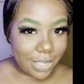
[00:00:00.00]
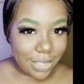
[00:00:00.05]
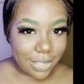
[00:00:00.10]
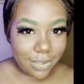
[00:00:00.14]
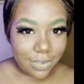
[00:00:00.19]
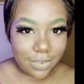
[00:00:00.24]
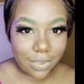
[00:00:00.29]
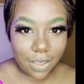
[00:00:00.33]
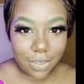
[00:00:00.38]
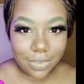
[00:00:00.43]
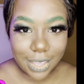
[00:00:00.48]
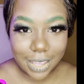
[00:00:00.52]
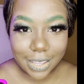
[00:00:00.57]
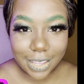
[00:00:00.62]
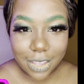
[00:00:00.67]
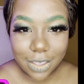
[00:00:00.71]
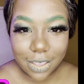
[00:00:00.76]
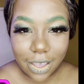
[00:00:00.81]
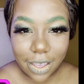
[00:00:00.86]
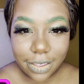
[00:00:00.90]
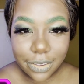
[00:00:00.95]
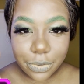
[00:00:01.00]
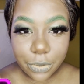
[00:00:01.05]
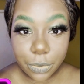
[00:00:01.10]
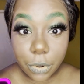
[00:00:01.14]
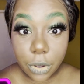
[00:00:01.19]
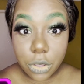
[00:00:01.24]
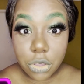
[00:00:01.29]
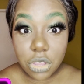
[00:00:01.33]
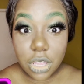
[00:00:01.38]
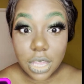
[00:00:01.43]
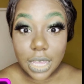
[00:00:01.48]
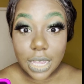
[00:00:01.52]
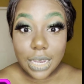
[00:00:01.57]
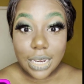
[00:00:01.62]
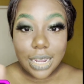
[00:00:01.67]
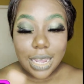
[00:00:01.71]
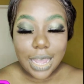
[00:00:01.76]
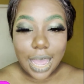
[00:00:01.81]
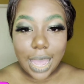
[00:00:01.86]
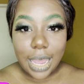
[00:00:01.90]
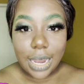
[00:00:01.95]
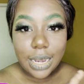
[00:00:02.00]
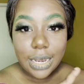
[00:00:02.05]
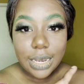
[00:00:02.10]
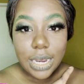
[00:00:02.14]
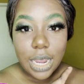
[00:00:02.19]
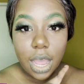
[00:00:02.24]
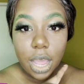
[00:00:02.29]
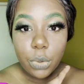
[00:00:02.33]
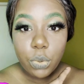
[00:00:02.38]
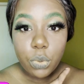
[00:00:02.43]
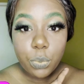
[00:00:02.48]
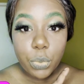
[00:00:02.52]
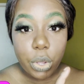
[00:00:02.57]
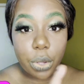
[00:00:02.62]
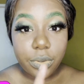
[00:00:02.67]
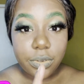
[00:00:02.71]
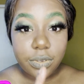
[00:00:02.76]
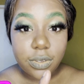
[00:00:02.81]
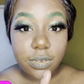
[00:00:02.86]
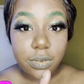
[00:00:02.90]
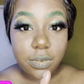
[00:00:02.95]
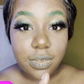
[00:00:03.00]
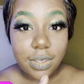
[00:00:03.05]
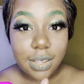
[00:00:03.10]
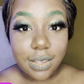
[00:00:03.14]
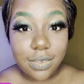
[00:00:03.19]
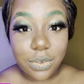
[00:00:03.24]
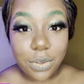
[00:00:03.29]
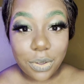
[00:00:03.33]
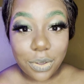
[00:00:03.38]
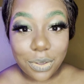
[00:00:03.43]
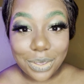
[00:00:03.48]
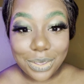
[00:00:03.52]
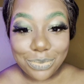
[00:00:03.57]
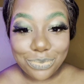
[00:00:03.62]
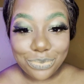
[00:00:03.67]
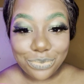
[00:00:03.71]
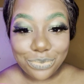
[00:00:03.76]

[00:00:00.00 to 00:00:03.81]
So thank you guys for watching, and I will post this on TikTok.